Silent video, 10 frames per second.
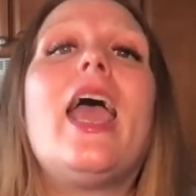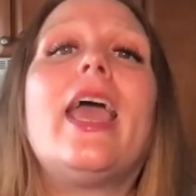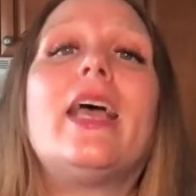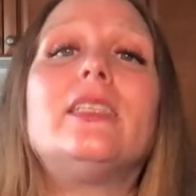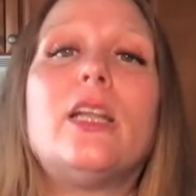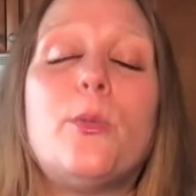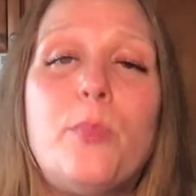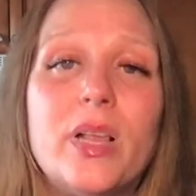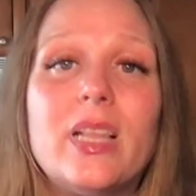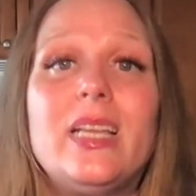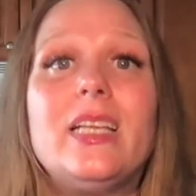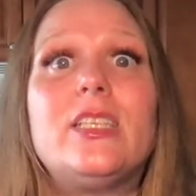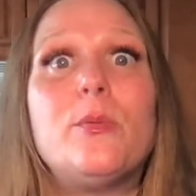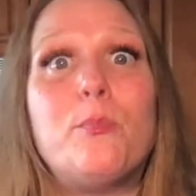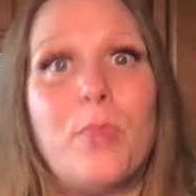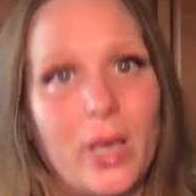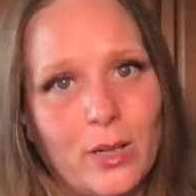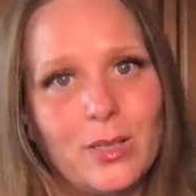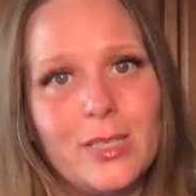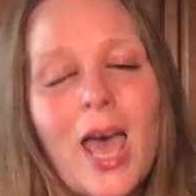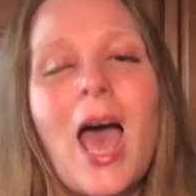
and an ability to build.